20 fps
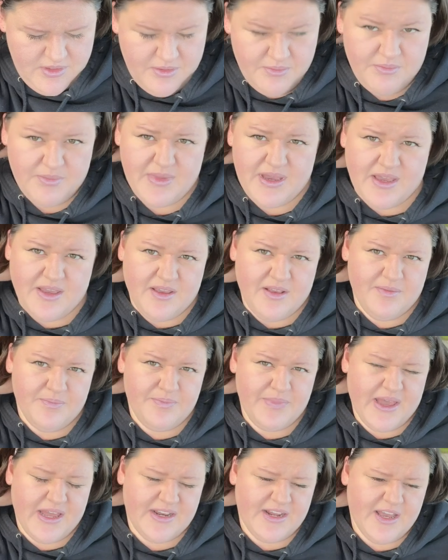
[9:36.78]
my
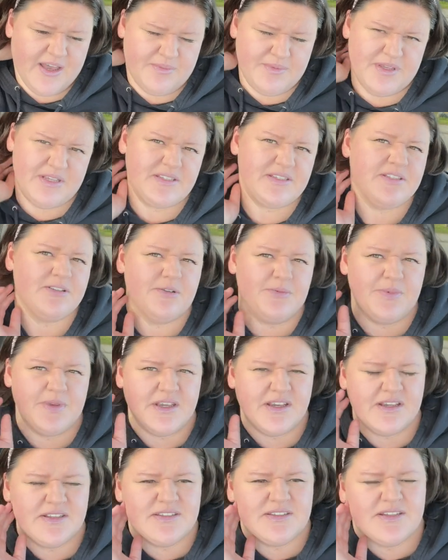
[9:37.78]
bad habits. So
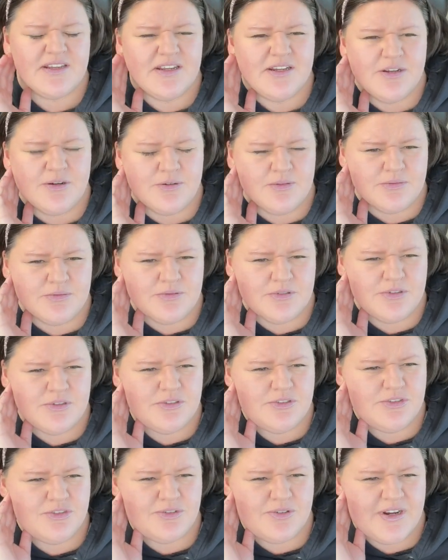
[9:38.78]
because I don't
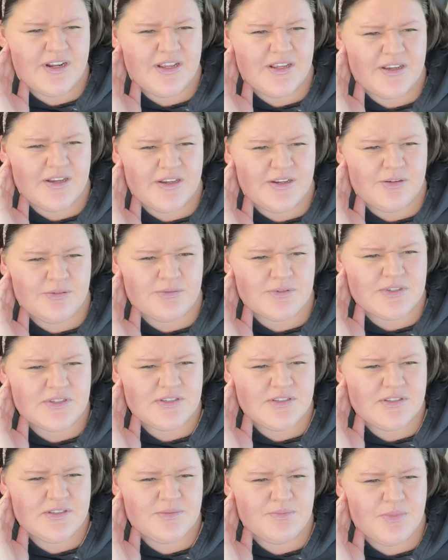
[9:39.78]
drink. I don't
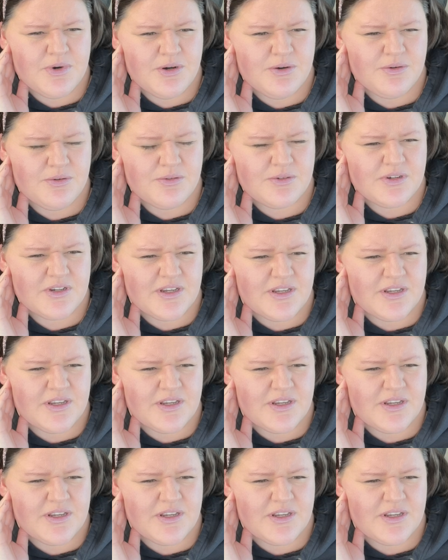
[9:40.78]
smoke.